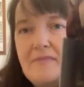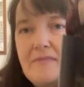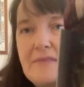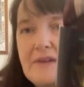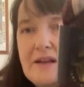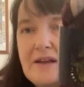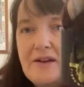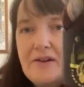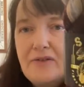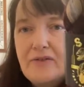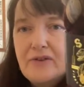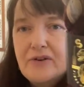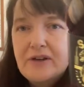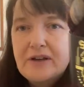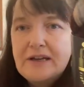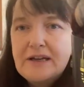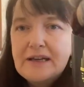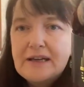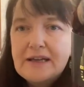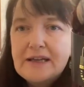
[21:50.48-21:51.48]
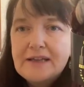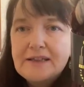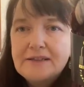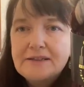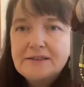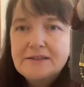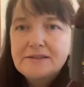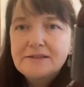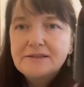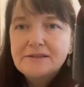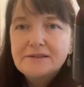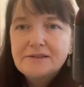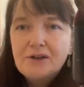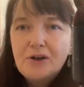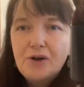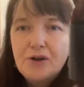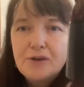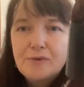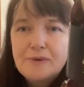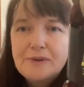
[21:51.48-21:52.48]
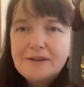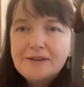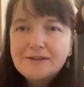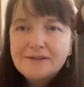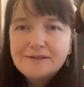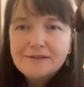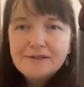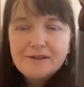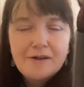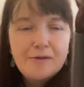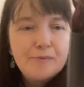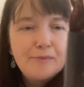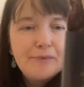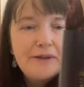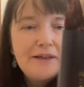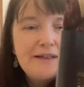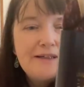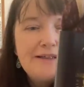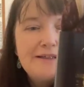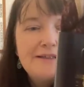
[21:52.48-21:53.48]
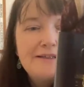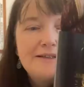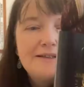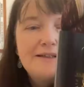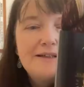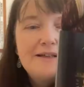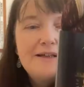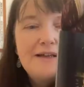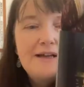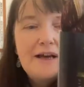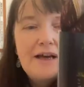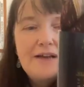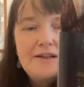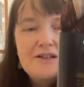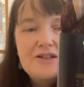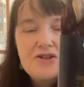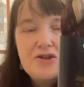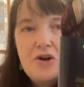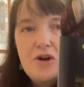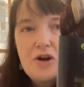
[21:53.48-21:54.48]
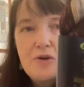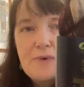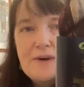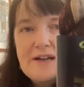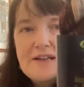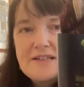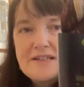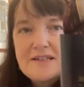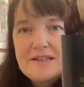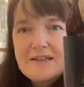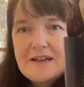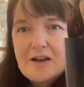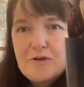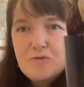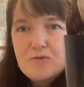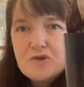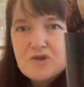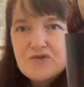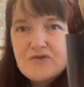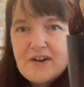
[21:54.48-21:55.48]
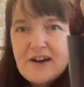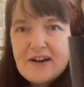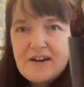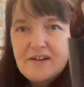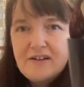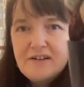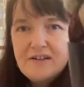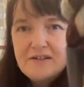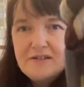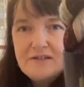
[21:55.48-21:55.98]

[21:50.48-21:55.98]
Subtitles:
another Canadian Ottawa company, and this colourway is St Elmo's Fire.